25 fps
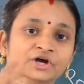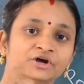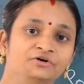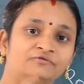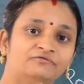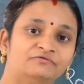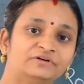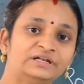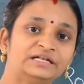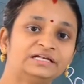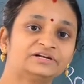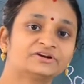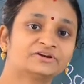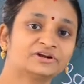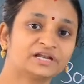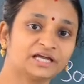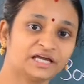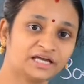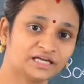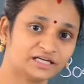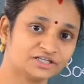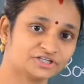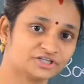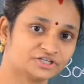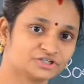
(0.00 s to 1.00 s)
will
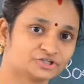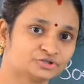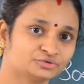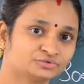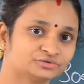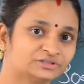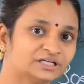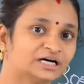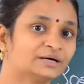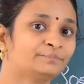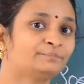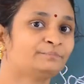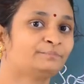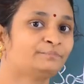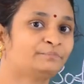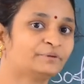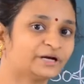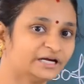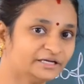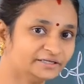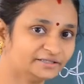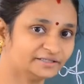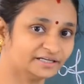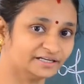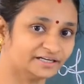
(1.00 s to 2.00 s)
reach to the
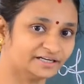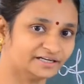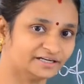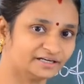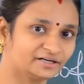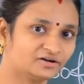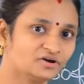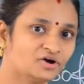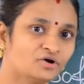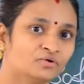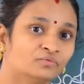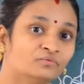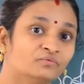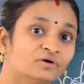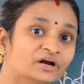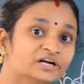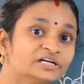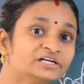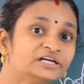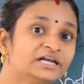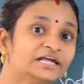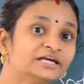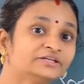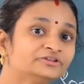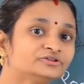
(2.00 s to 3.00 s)
printer
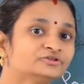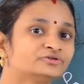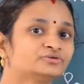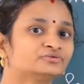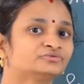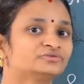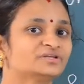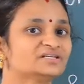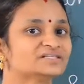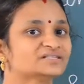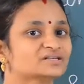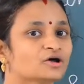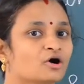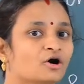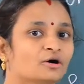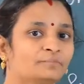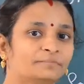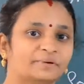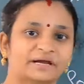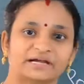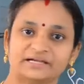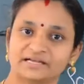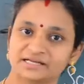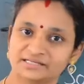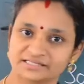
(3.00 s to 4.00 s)
only through this
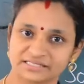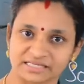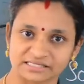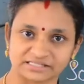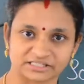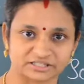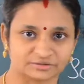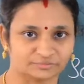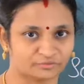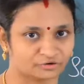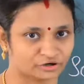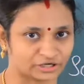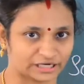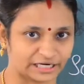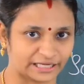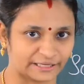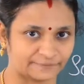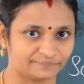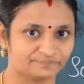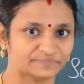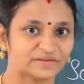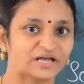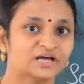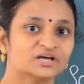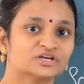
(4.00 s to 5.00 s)
operating system only.
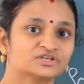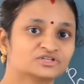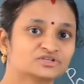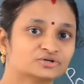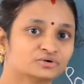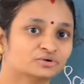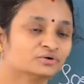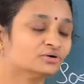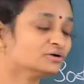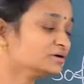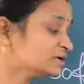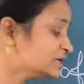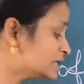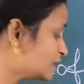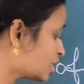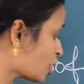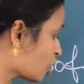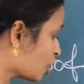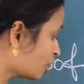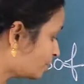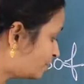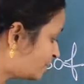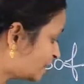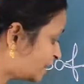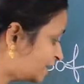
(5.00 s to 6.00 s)
So,
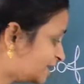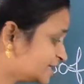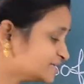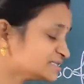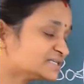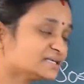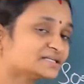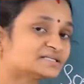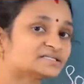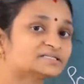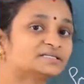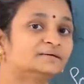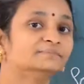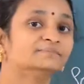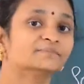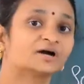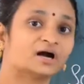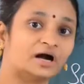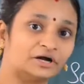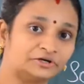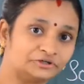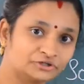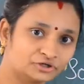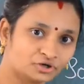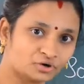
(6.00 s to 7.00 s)
operating system
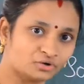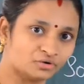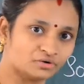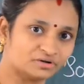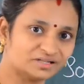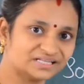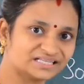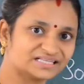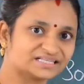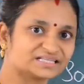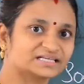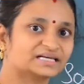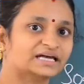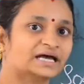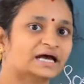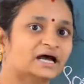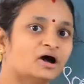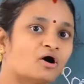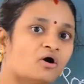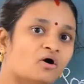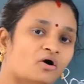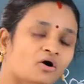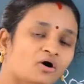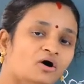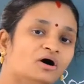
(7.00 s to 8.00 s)
controls
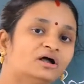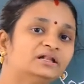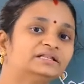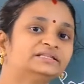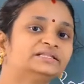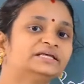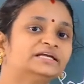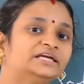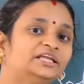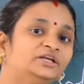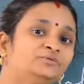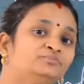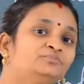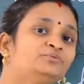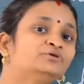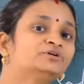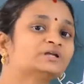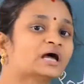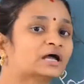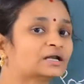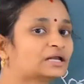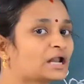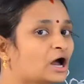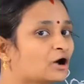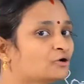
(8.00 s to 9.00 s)
all the input
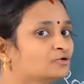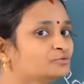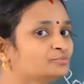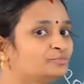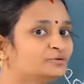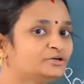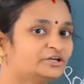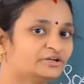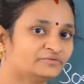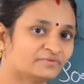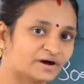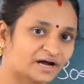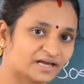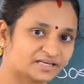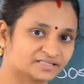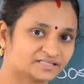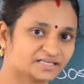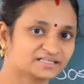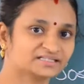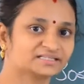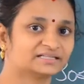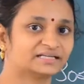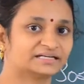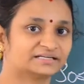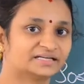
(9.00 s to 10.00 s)
and output
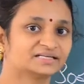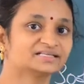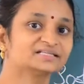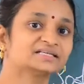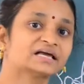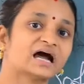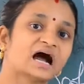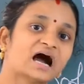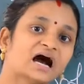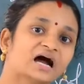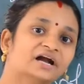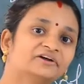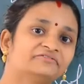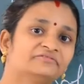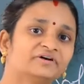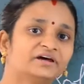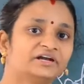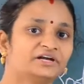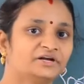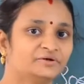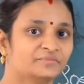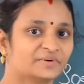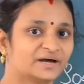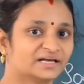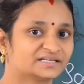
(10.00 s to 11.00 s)
devices, that is hardware
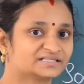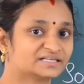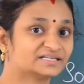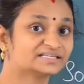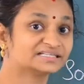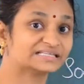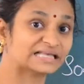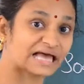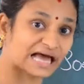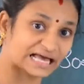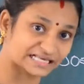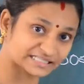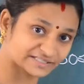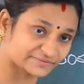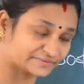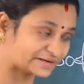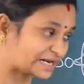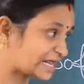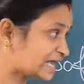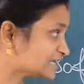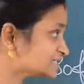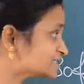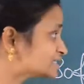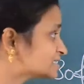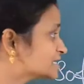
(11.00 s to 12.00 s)
devices as well
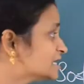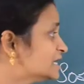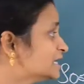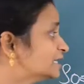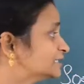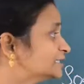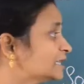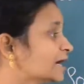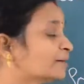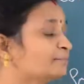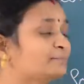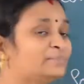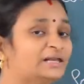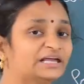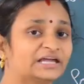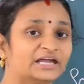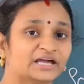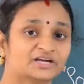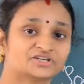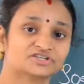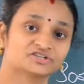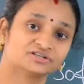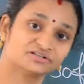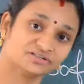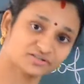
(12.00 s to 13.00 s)
as the
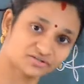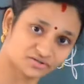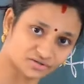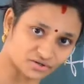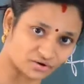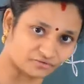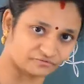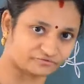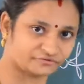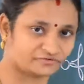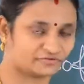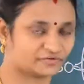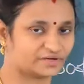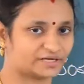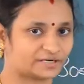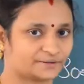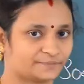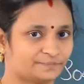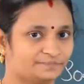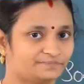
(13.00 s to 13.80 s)
application software.